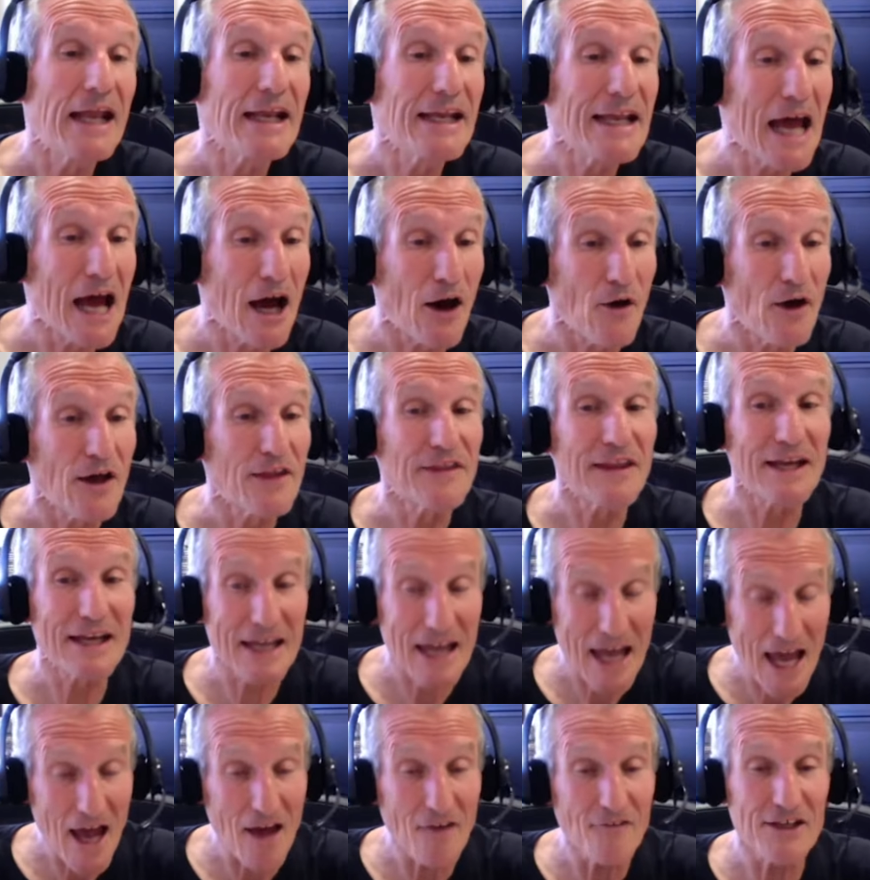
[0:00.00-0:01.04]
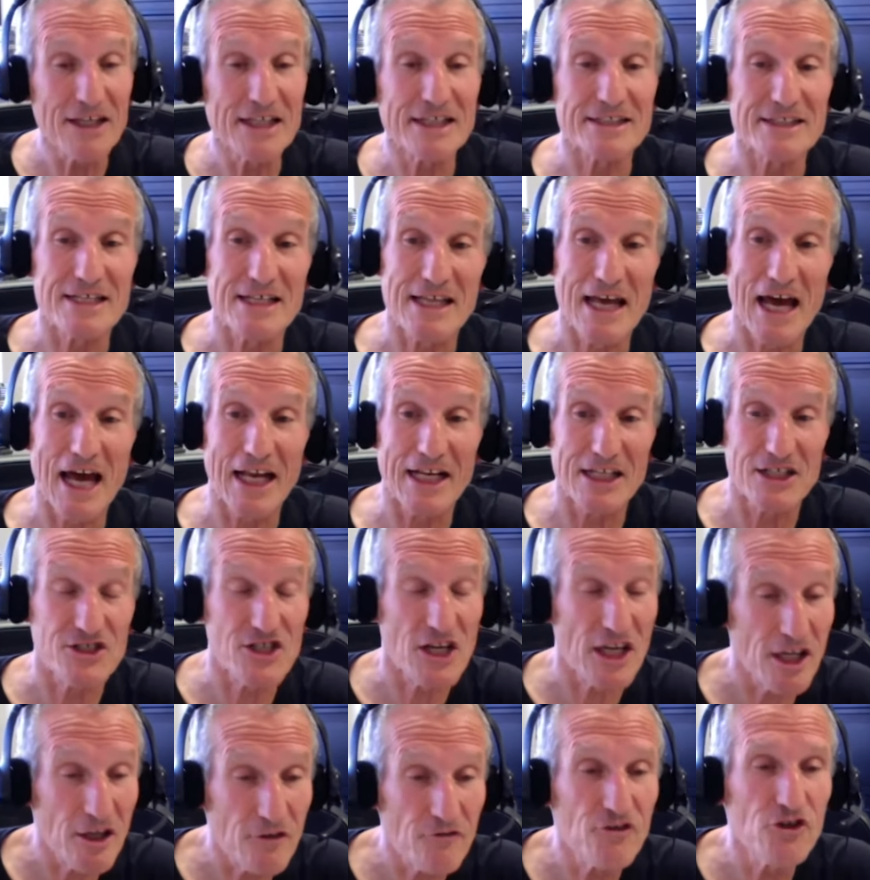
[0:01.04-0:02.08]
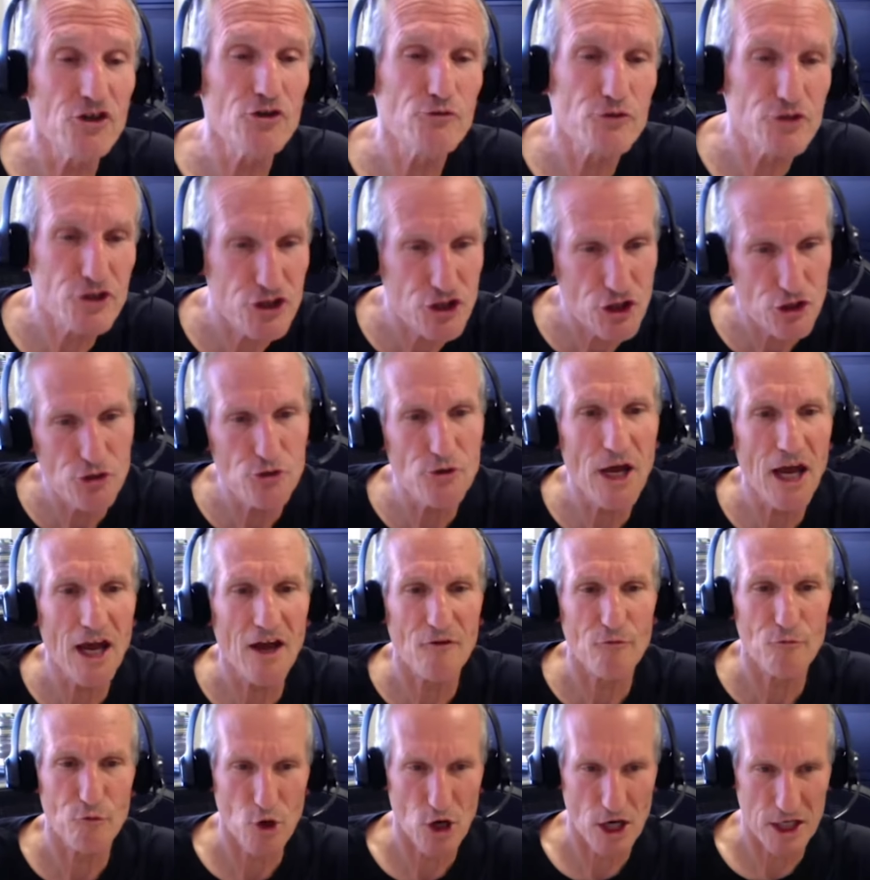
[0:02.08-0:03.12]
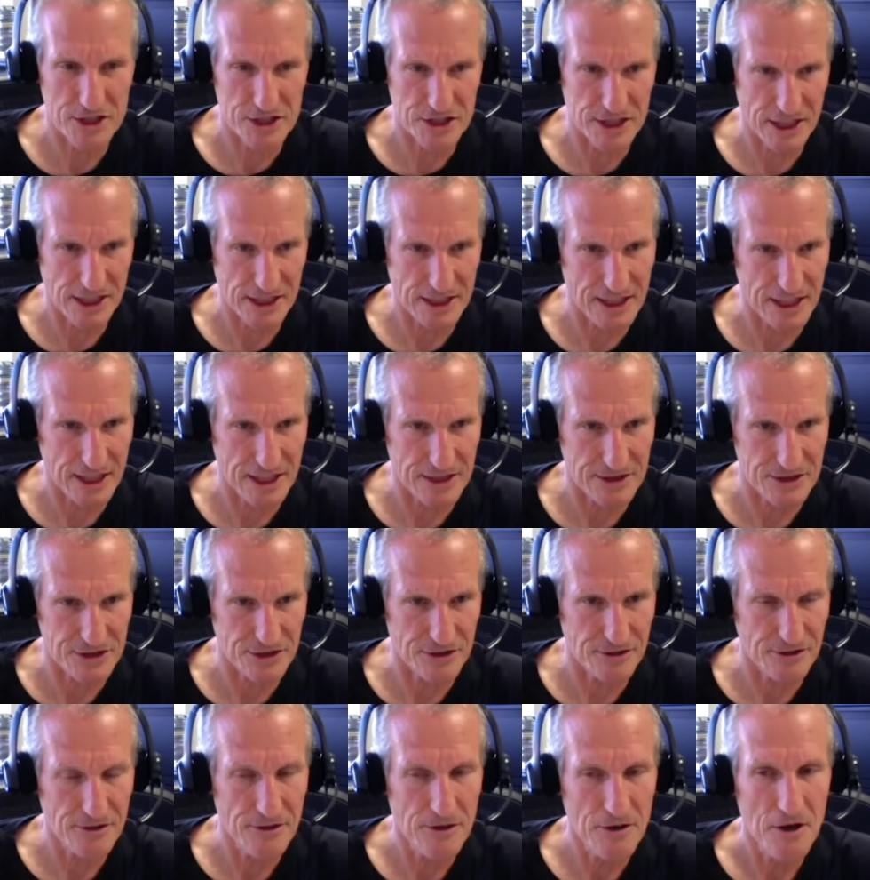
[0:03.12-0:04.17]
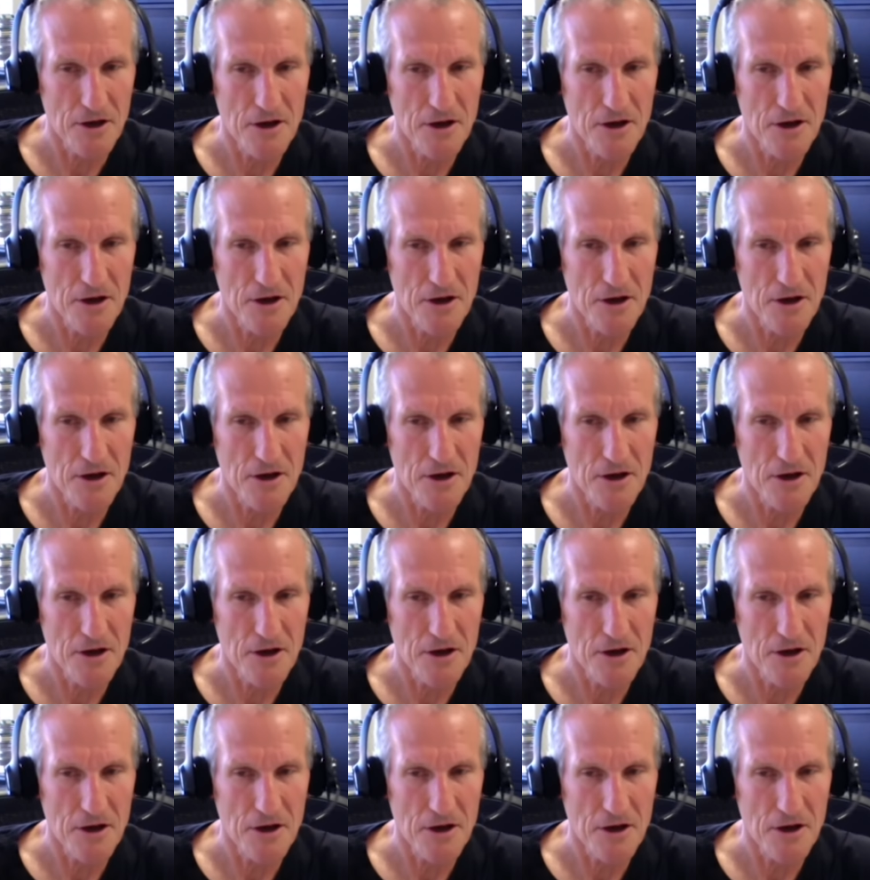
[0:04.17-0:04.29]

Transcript: Now, the caveat to that is if you do have prostate cancer